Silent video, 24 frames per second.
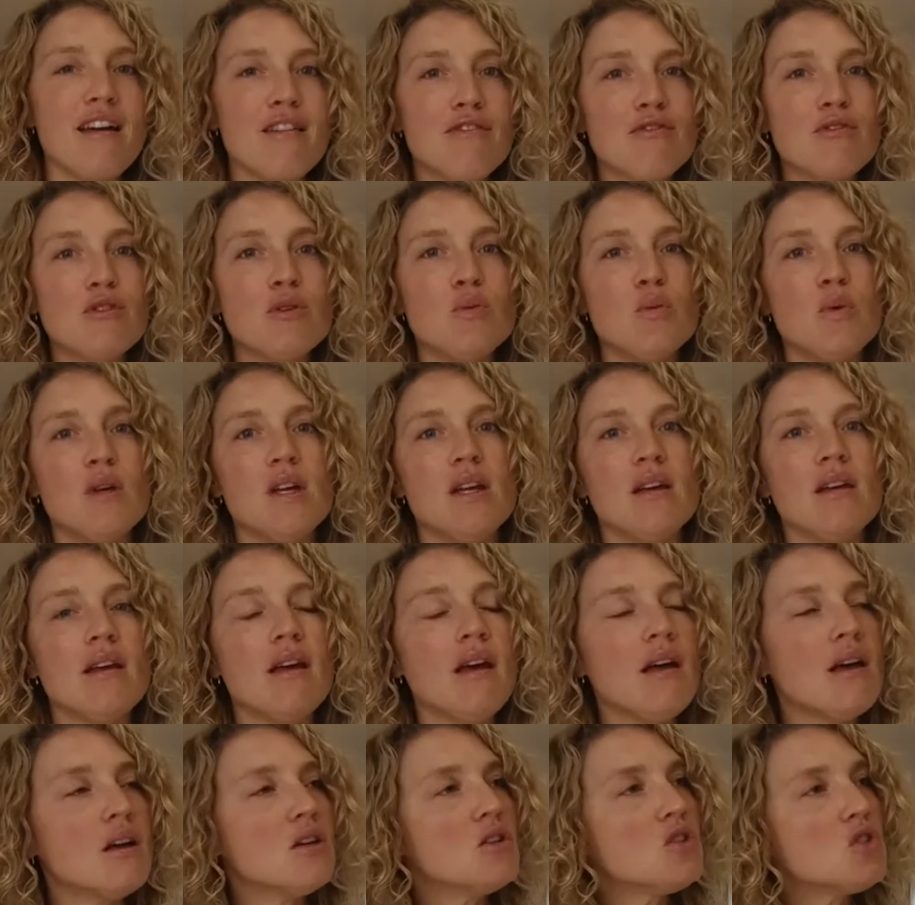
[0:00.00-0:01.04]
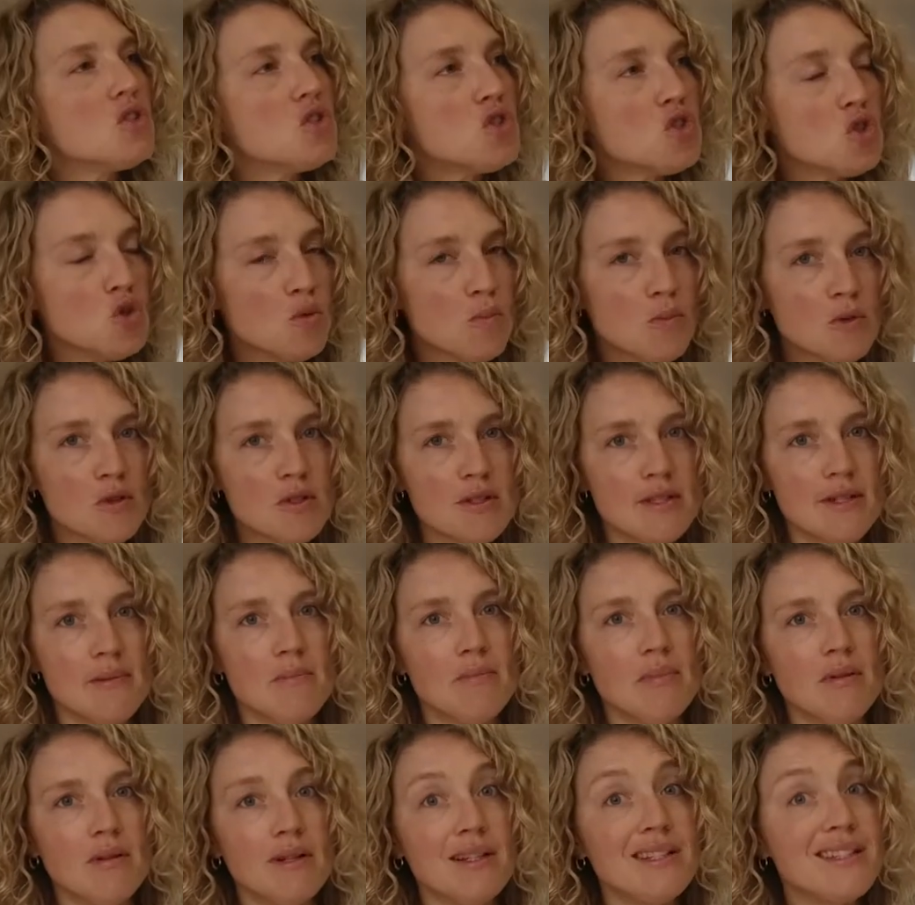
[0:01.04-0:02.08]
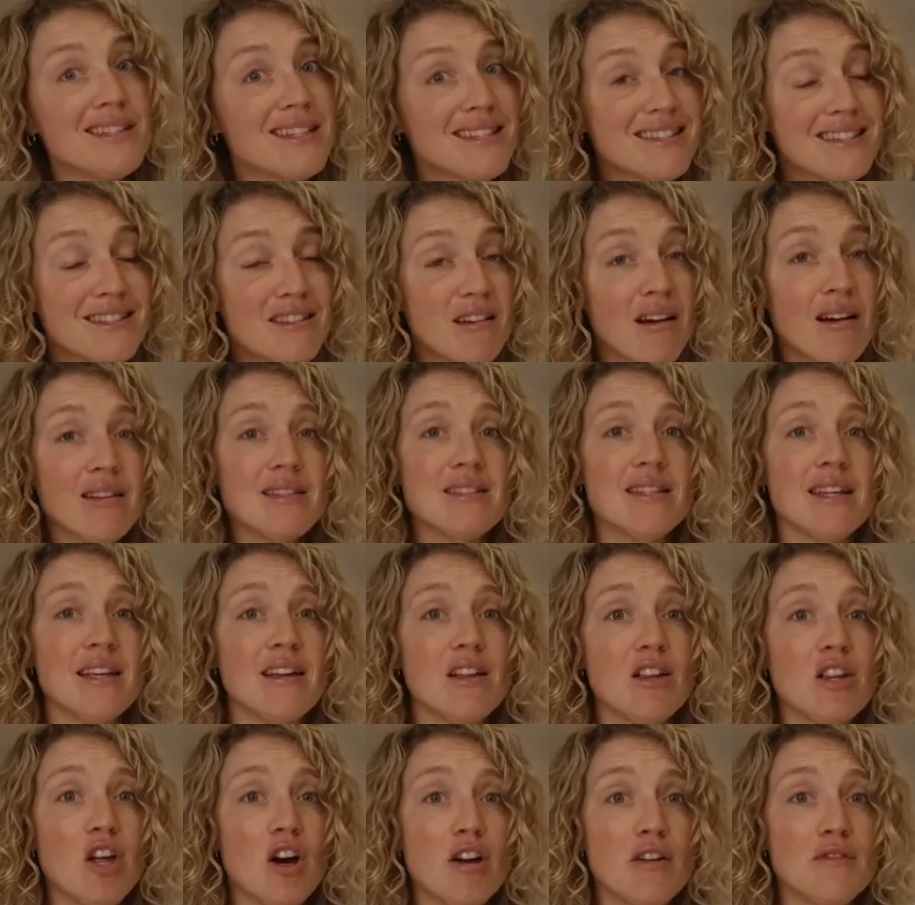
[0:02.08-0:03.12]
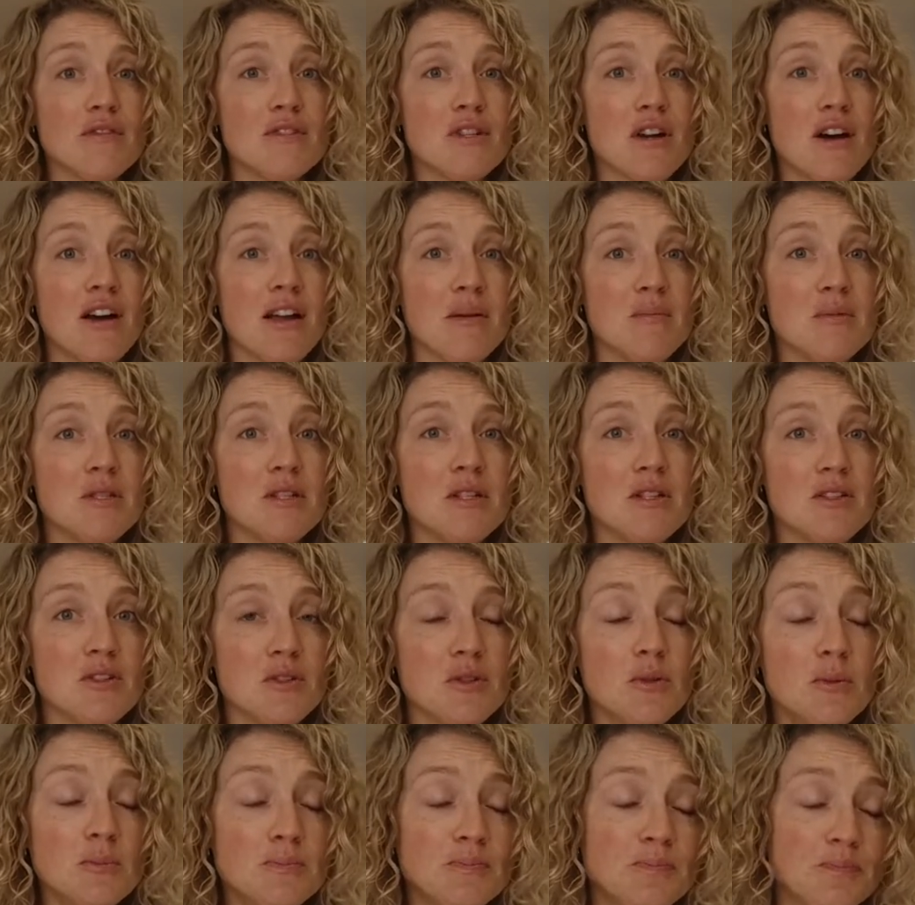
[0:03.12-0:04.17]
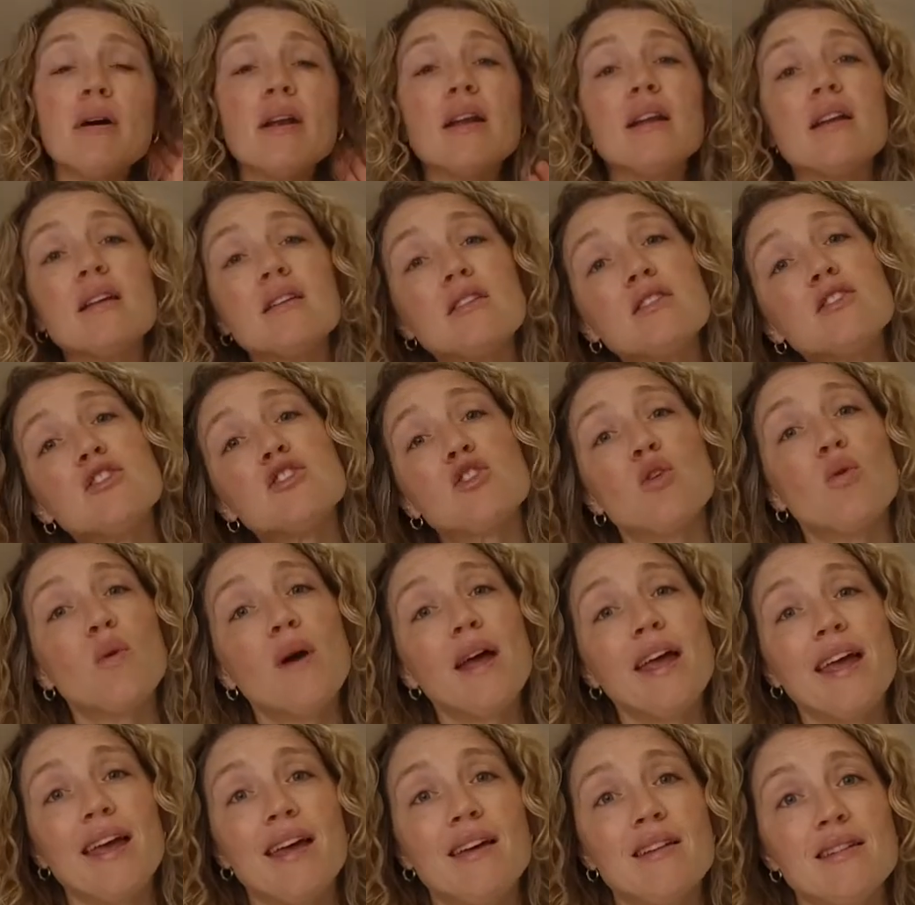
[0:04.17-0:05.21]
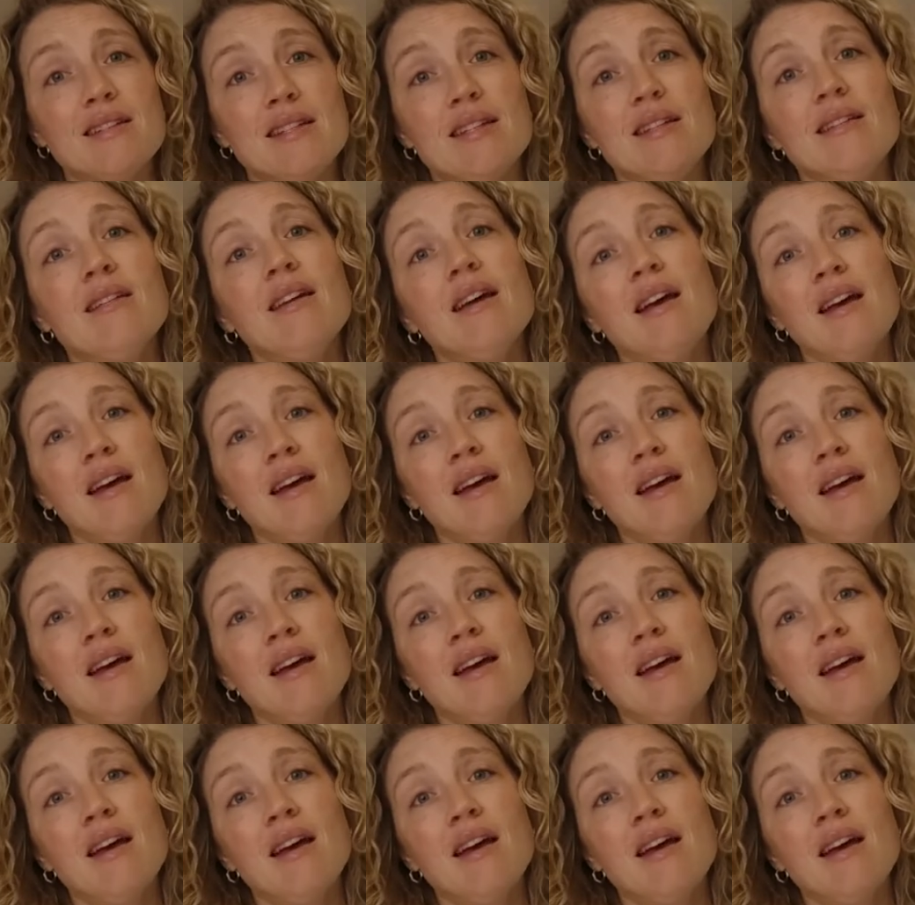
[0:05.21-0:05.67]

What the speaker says: every week. Super simple. It does not take a lot of time to do, but it is so handy